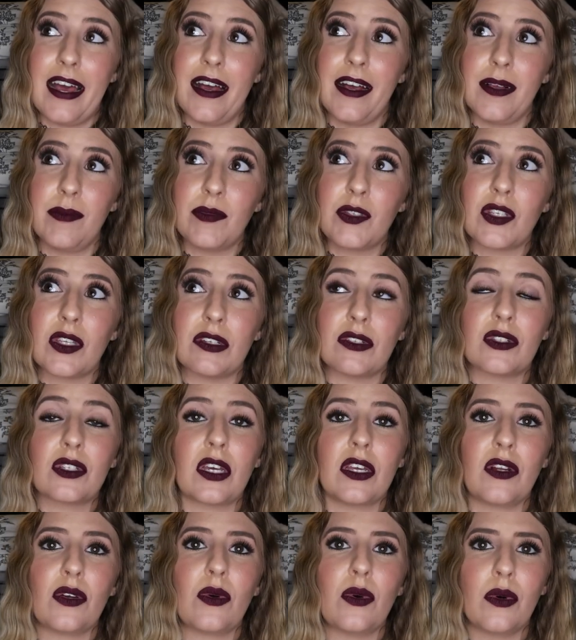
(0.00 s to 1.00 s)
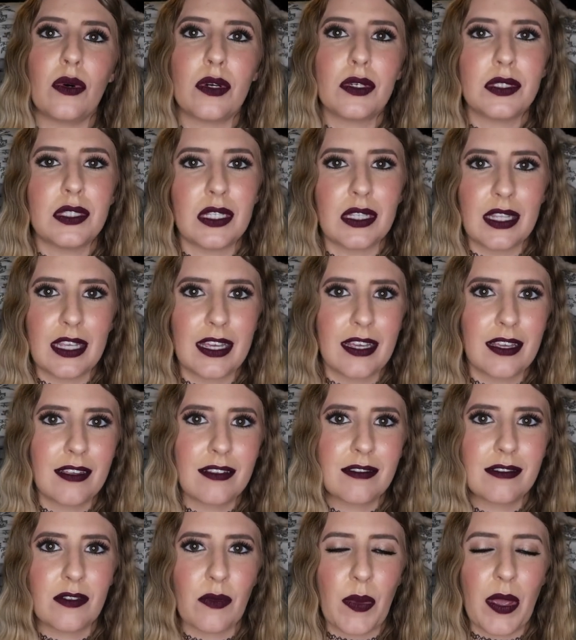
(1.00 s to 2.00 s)
Um, so that's kind of cool, because then, like,
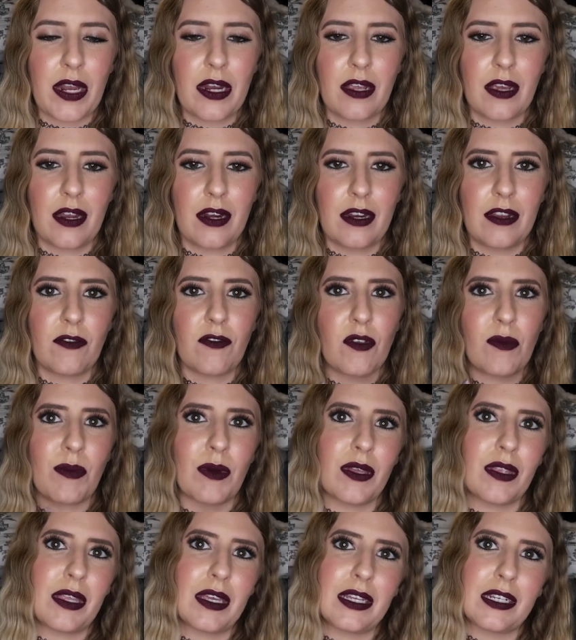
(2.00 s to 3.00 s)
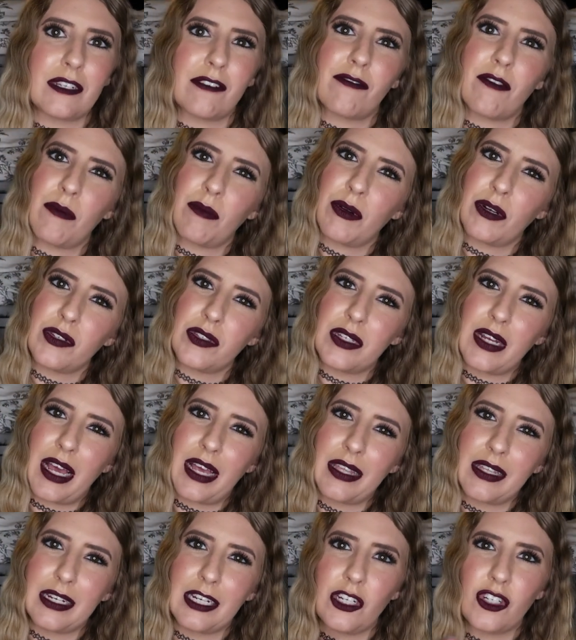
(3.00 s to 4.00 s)
depending on if you put like a different
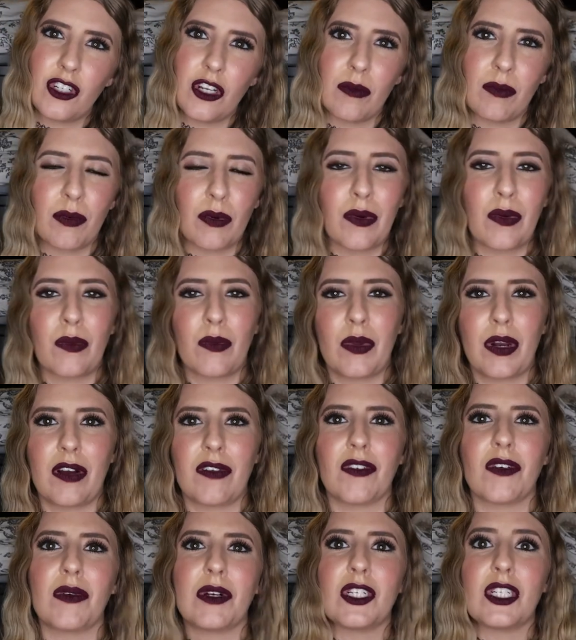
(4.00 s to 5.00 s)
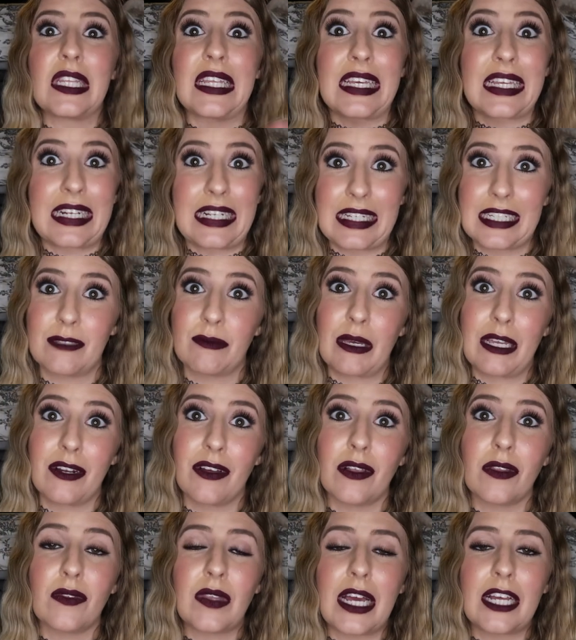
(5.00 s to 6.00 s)
personality chip or whatever, which they can explain
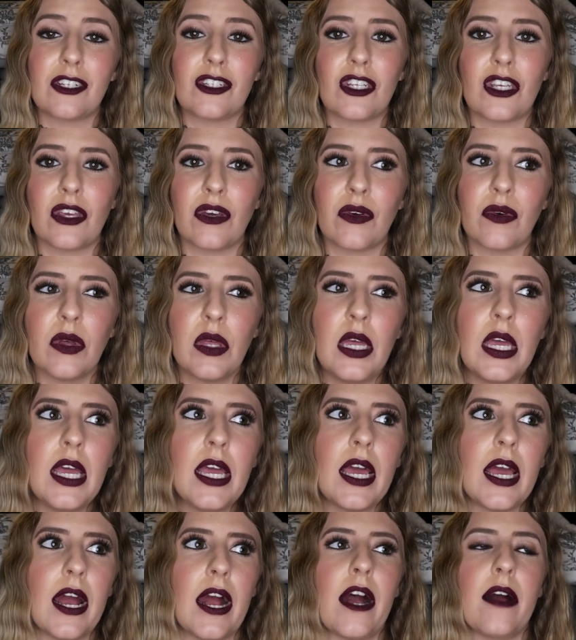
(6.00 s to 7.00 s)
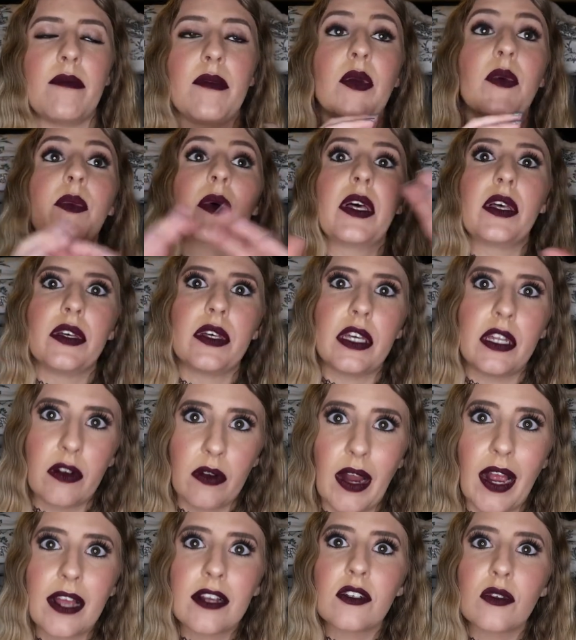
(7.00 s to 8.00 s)
all of that to you, um, it will
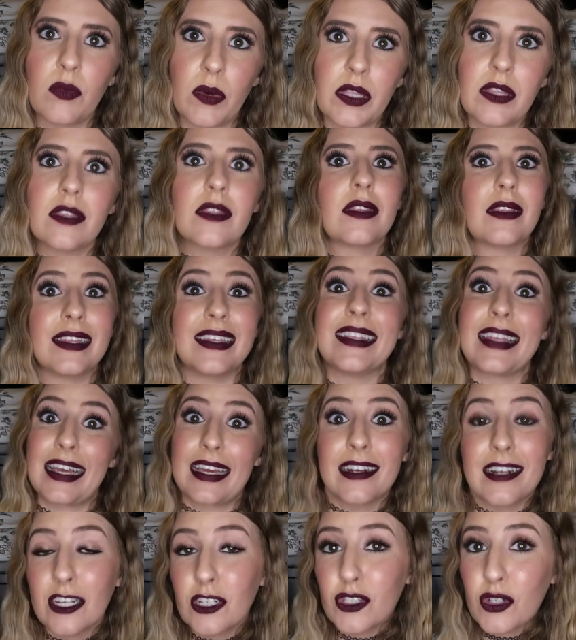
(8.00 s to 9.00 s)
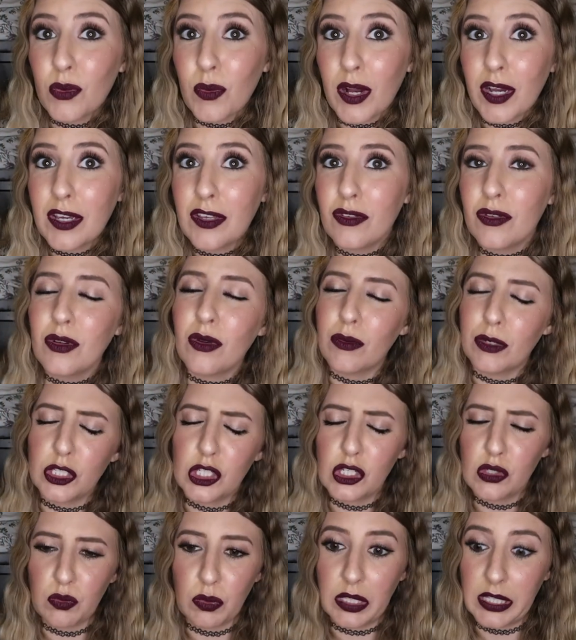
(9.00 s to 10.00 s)
interact with the land as you're walking through,
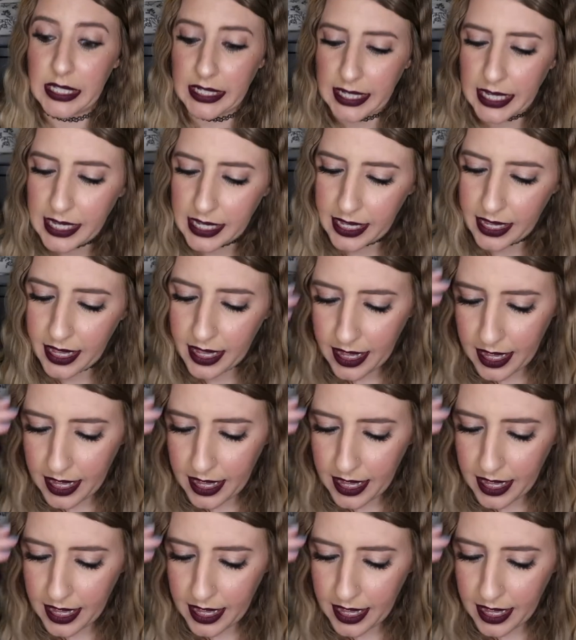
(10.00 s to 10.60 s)
which is really neat.